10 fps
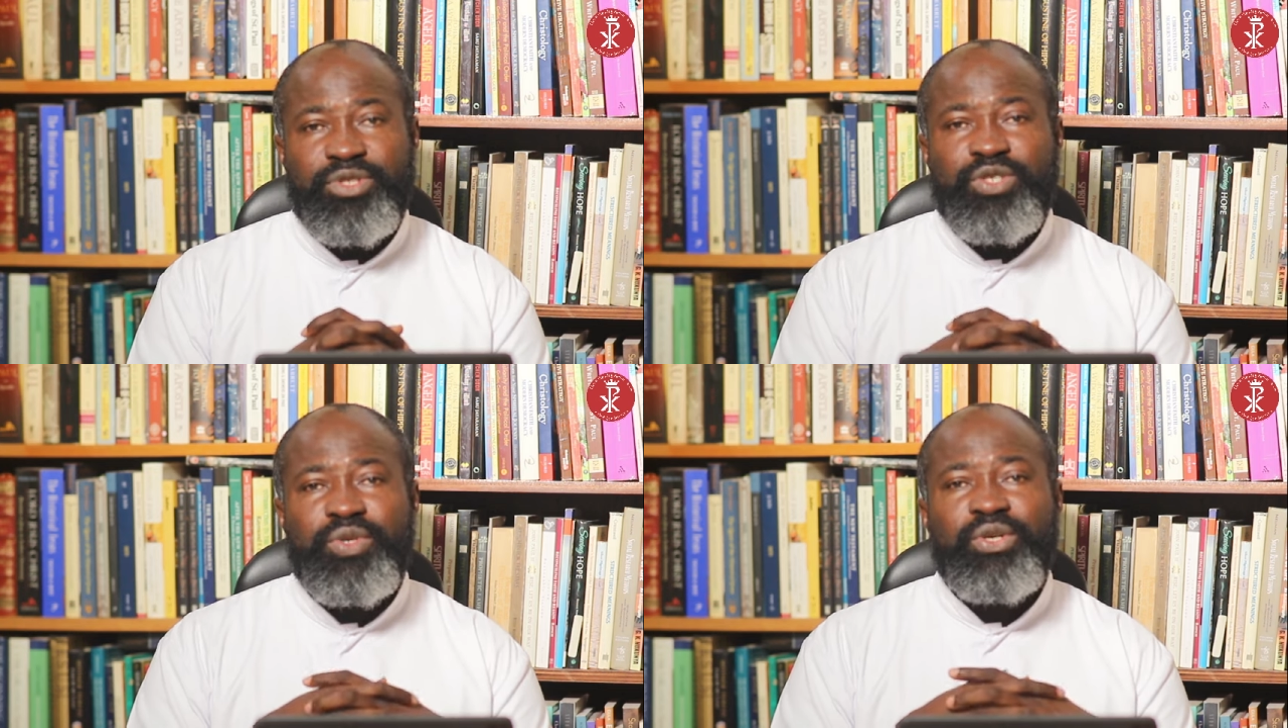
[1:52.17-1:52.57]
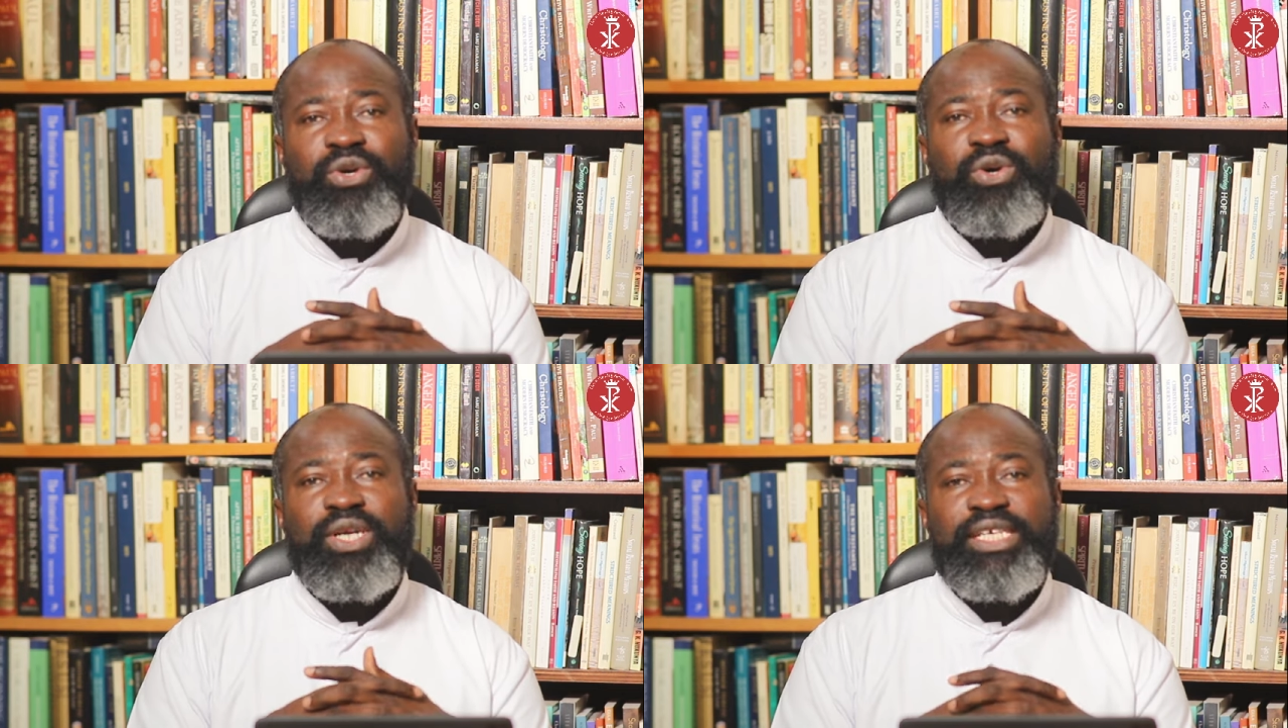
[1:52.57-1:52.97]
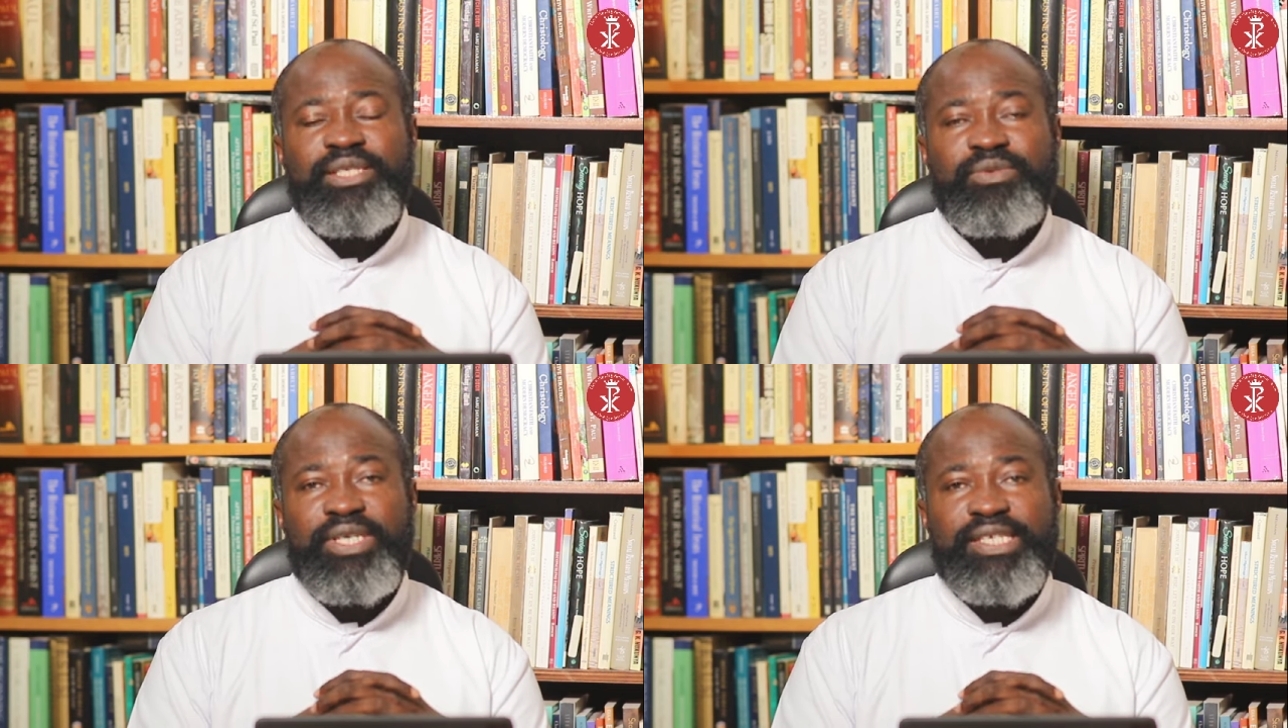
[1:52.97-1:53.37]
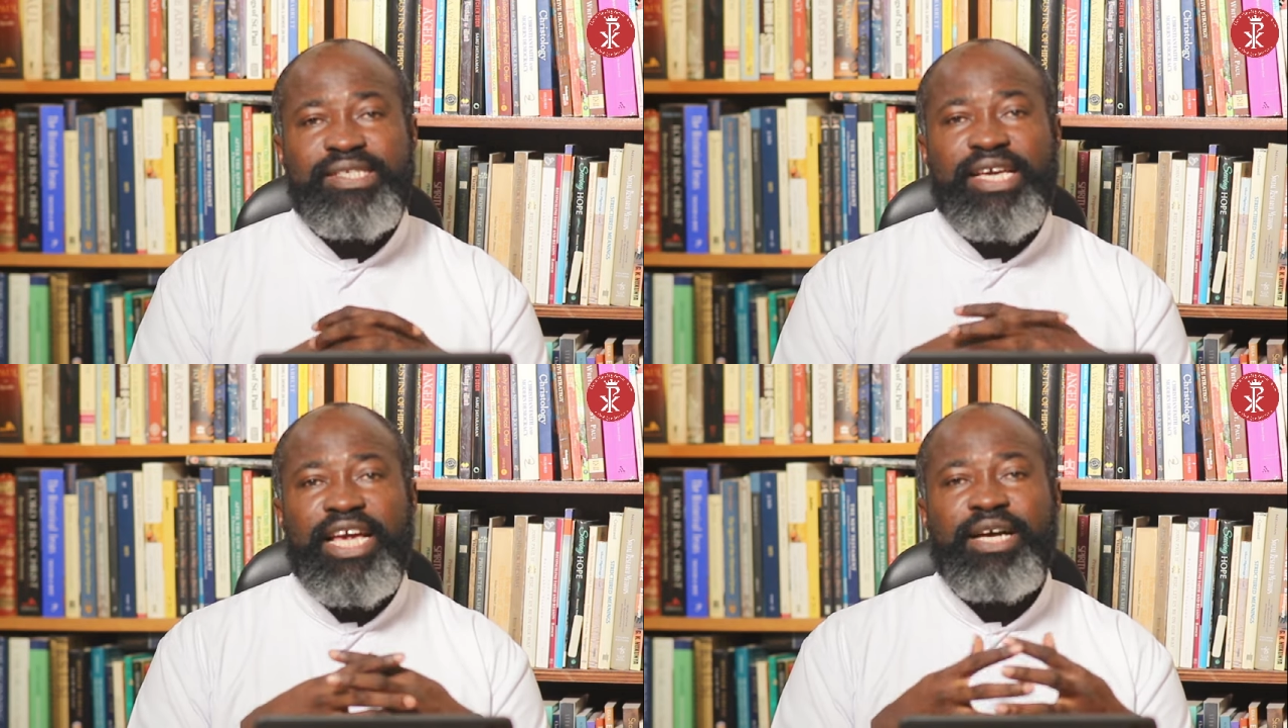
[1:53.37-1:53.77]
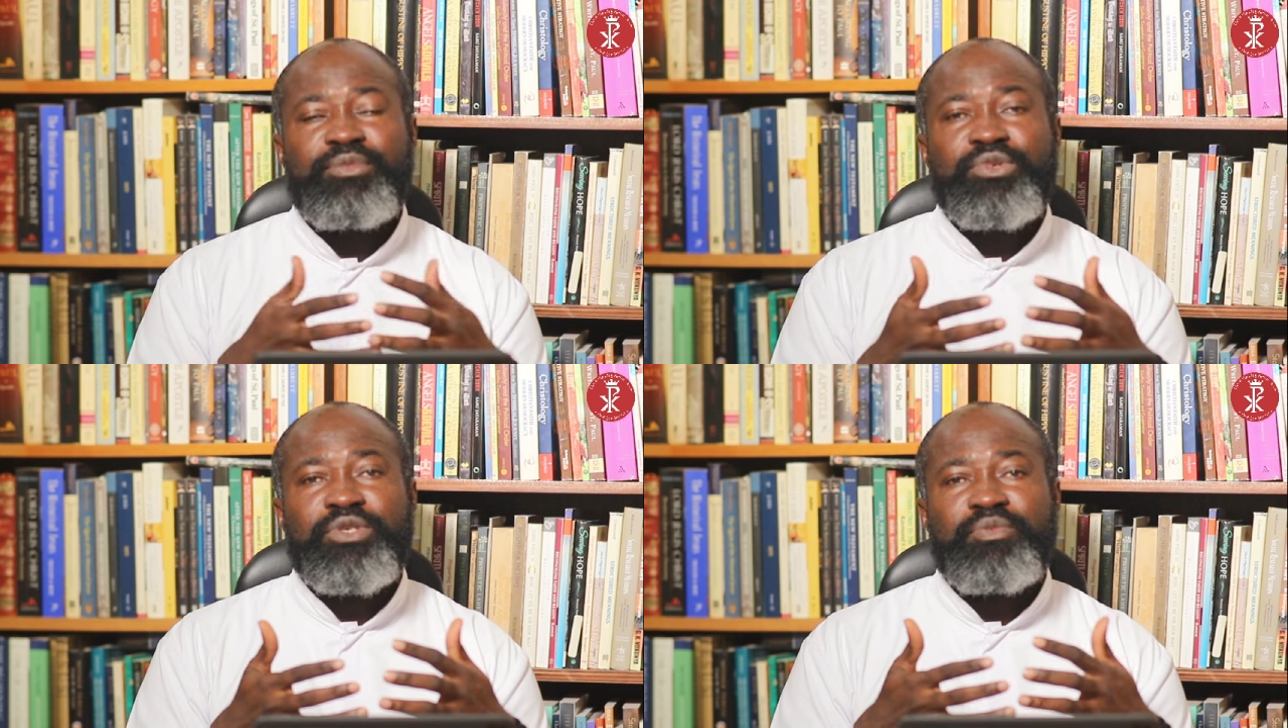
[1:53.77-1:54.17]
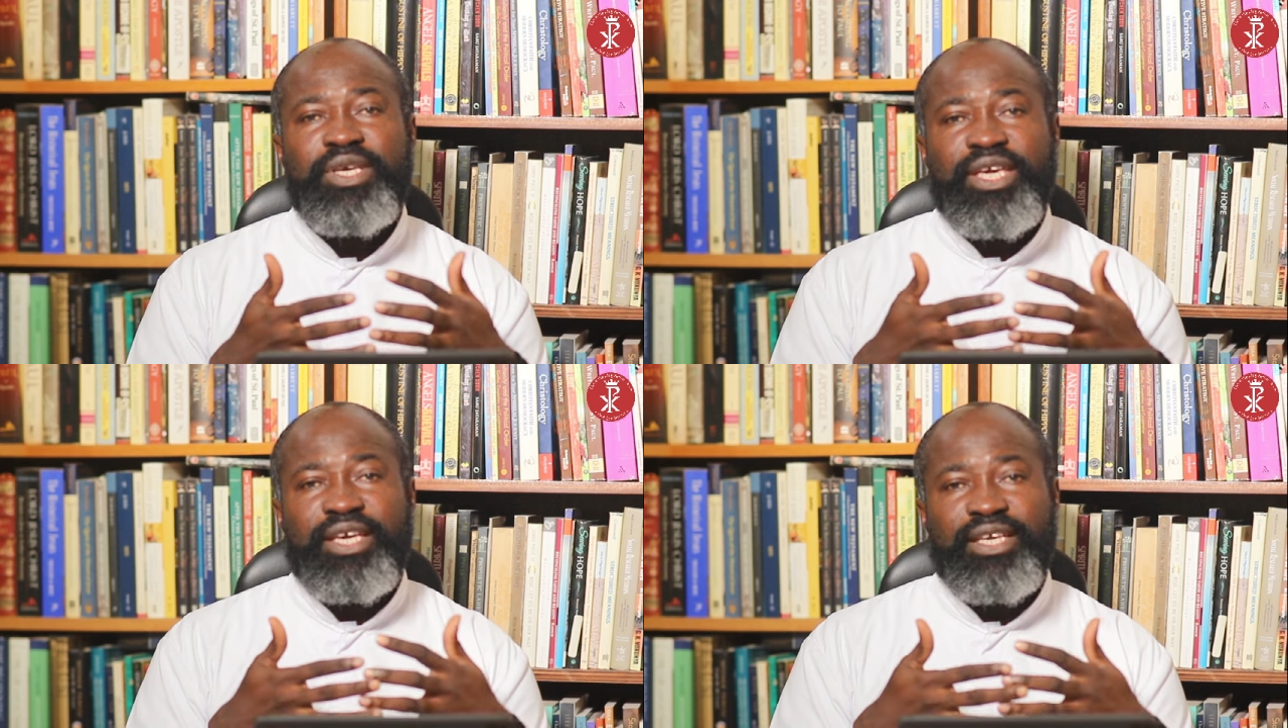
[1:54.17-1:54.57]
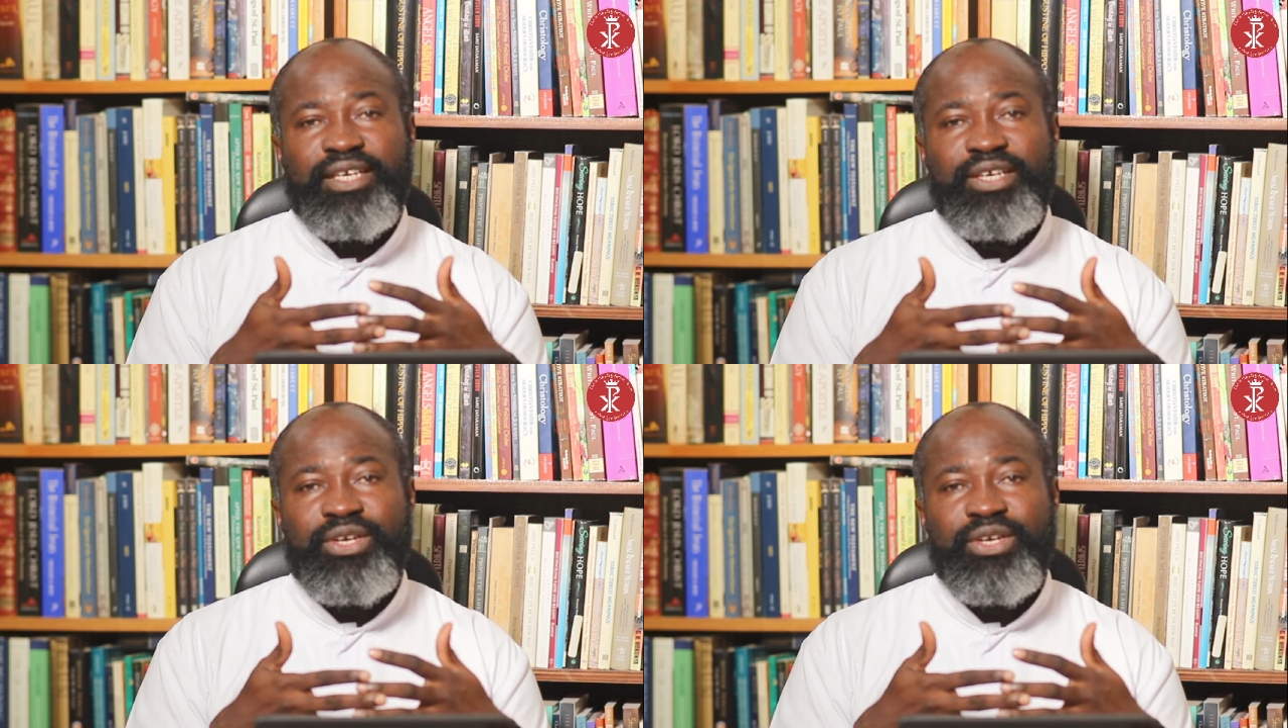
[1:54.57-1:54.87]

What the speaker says: You recall his words, "Come to me,